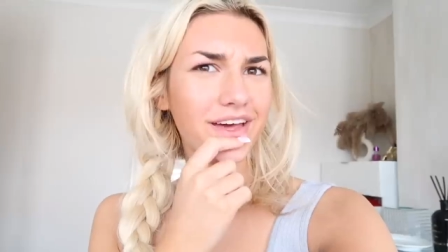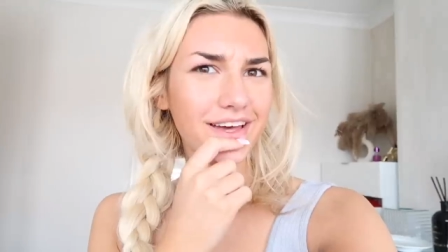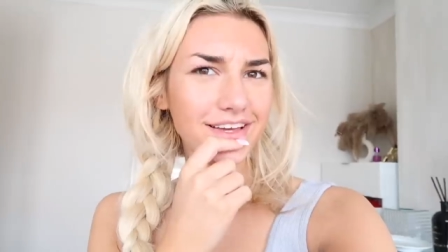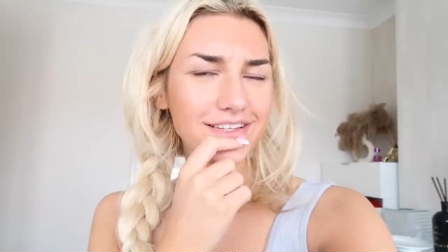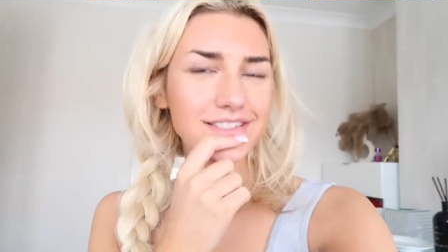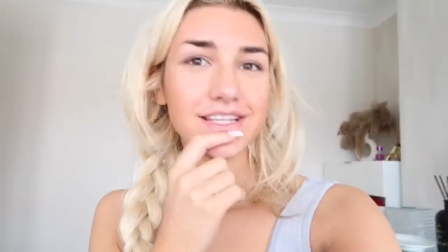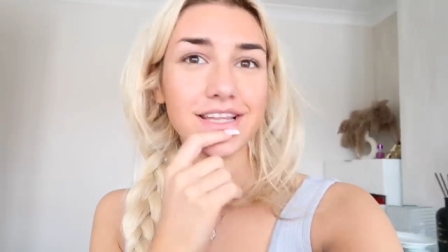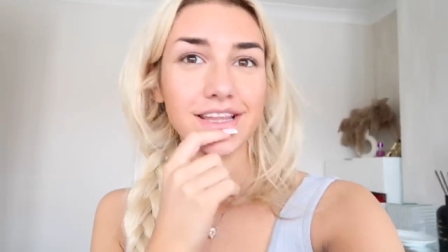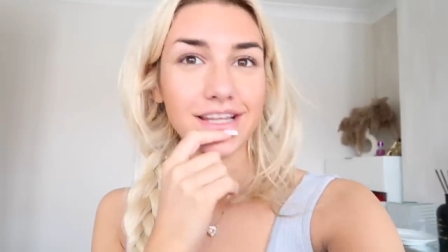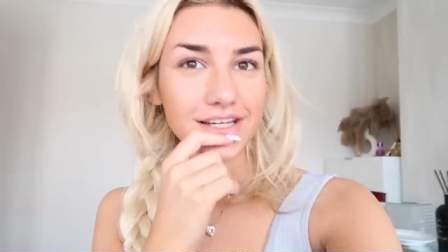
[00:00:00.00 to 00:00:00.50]

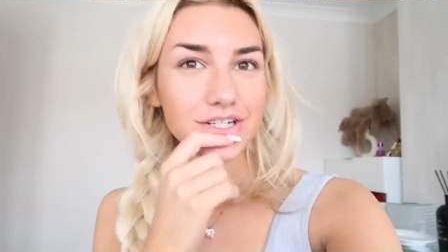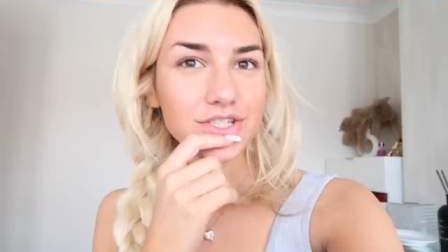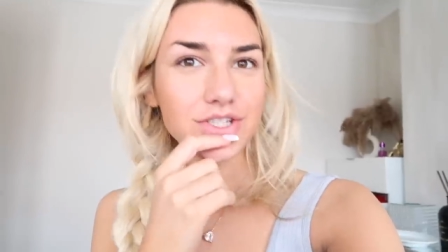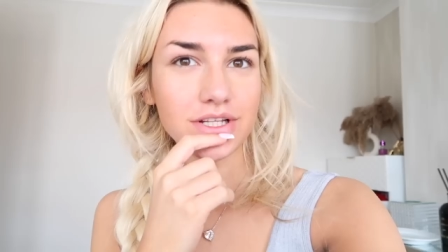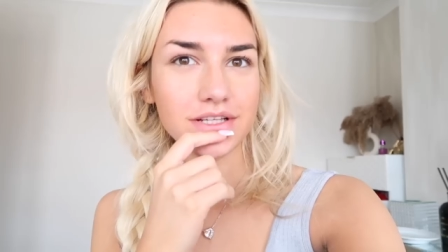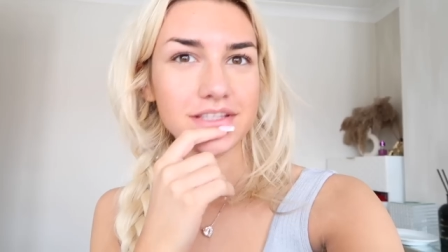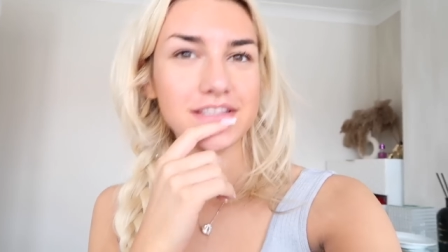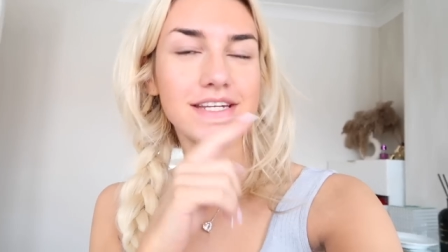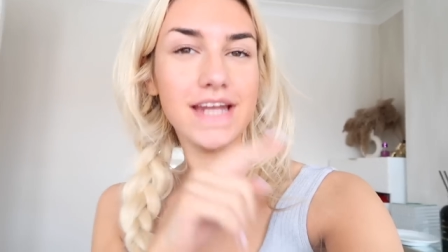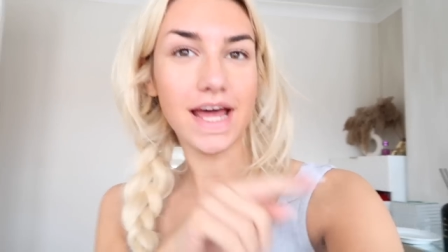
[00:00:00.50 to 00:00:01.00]
is
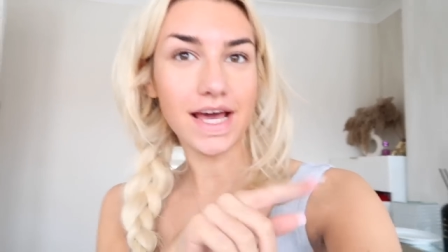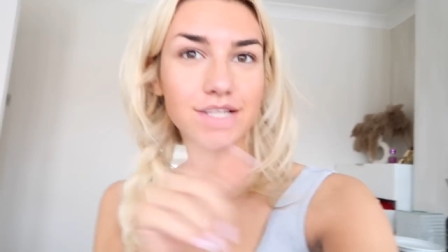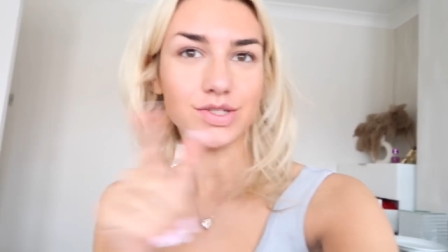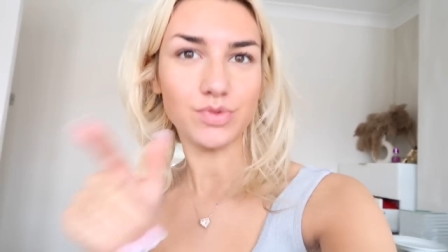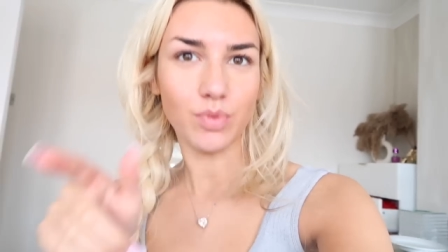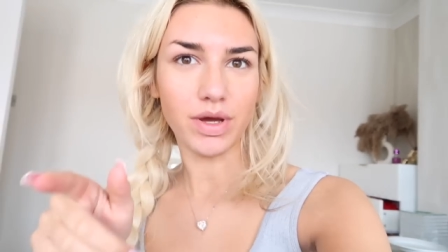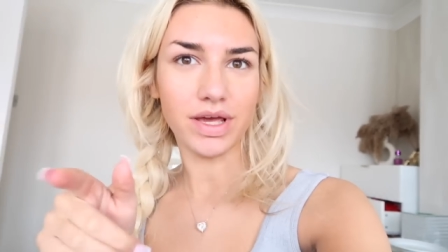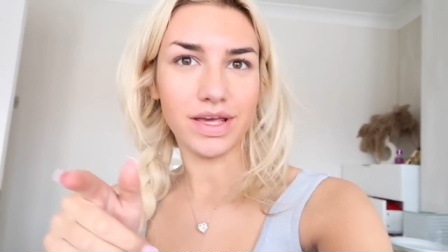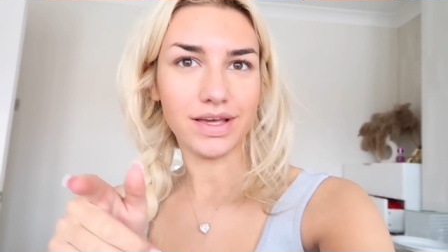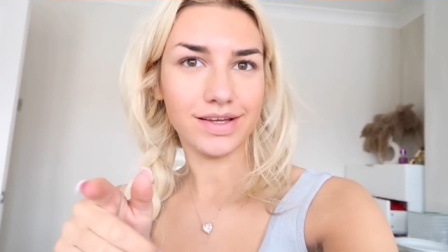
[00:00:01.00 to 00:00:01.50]
literally the next
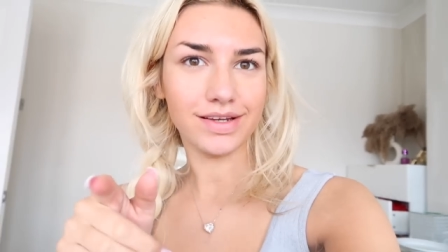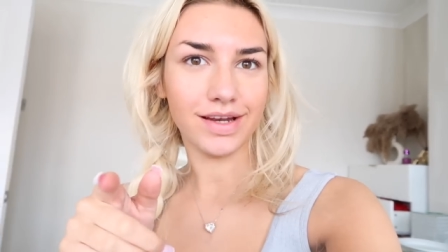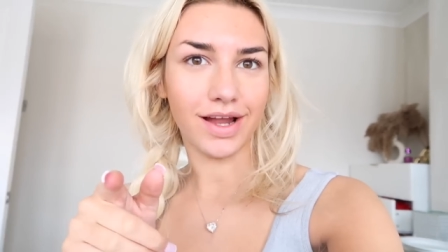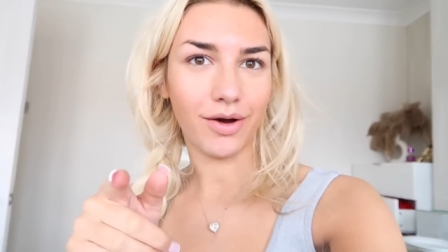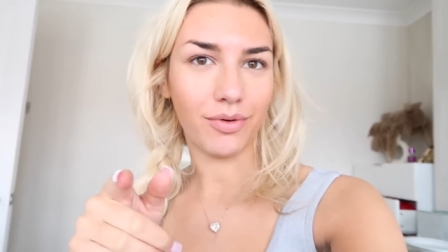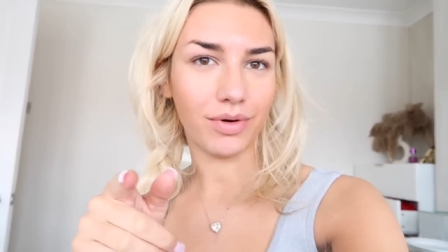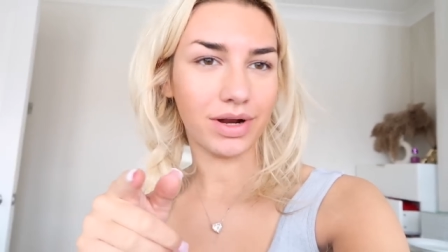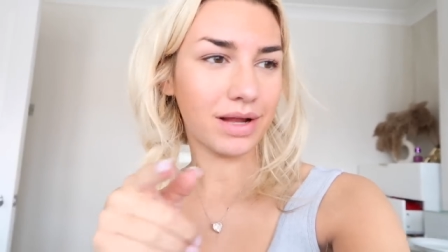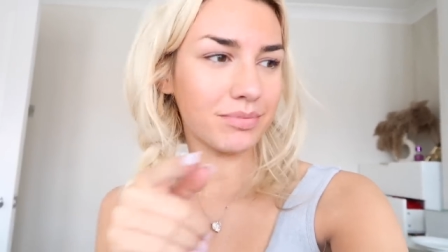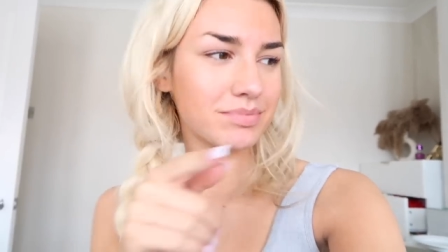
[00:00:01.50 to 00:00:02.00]
week
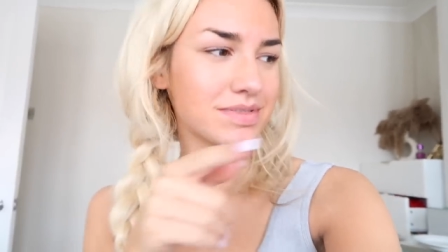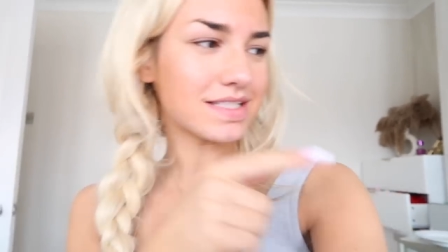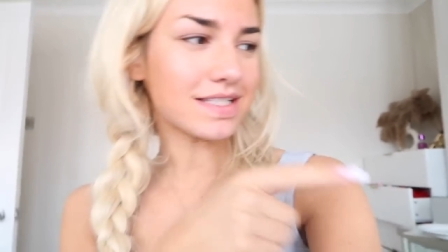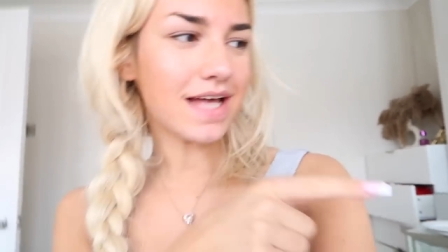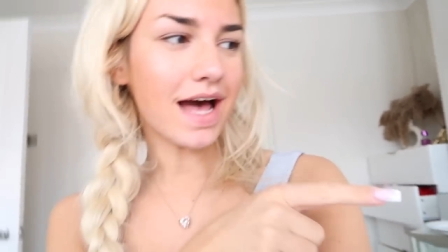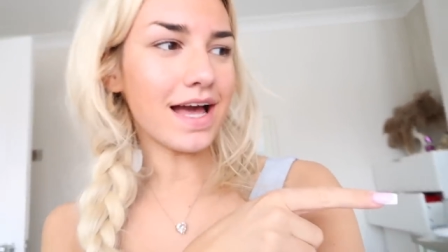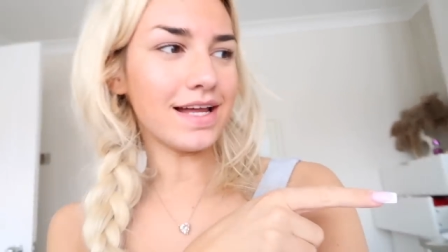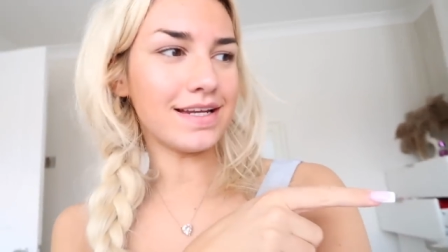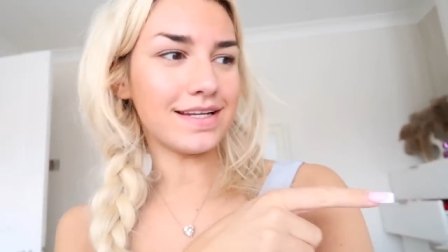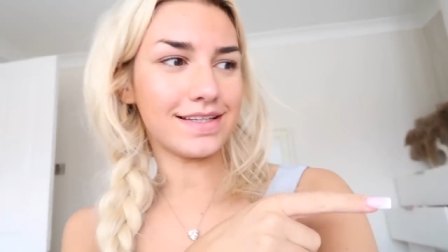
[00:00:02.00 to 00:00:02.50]
now and I'm
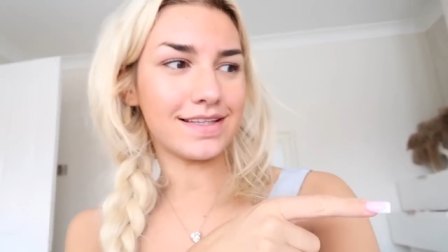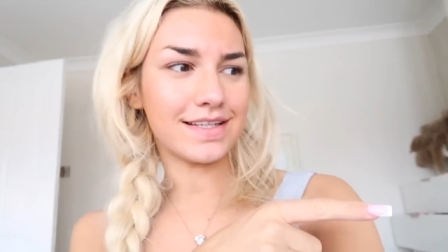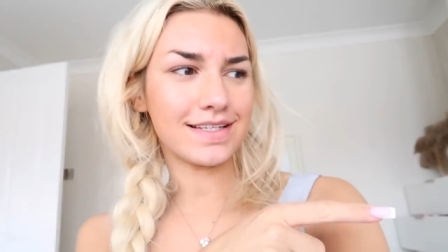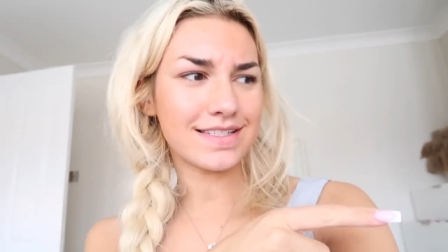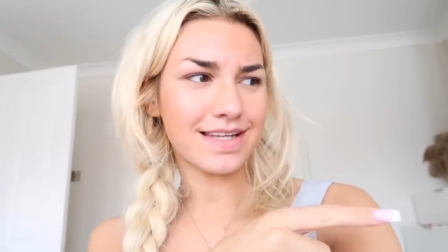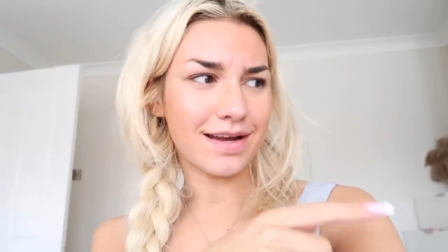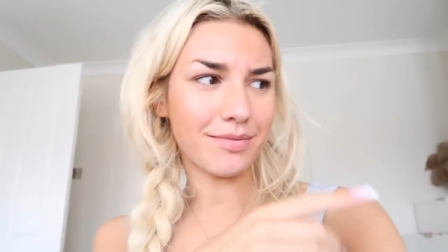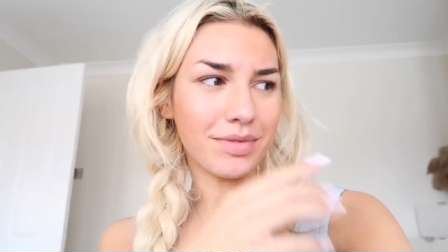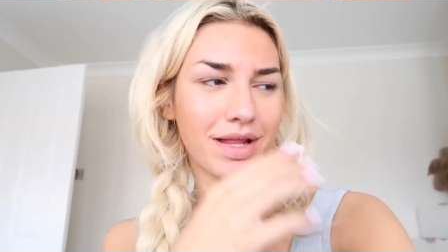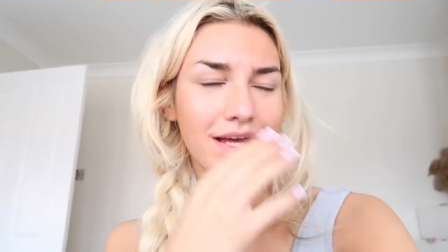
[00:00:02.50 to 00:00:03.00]
sat at in
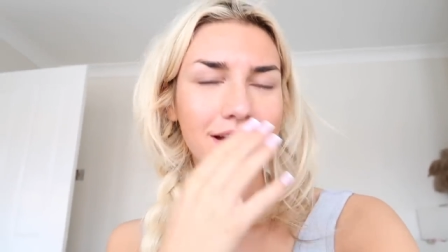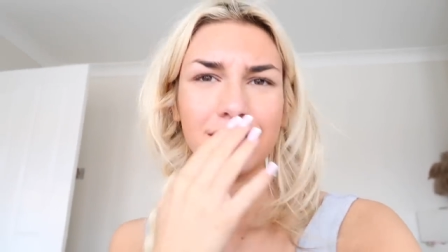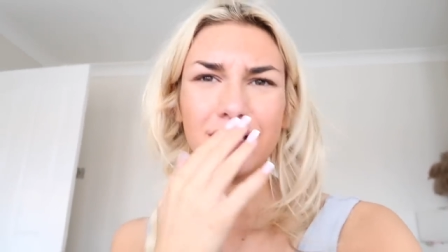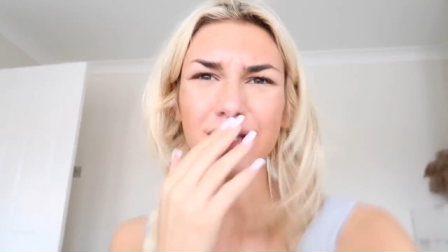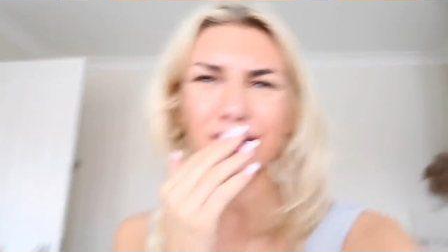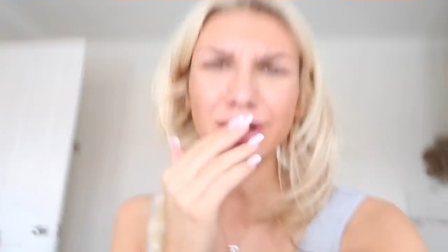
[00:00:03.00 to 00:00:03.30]
this and I'm like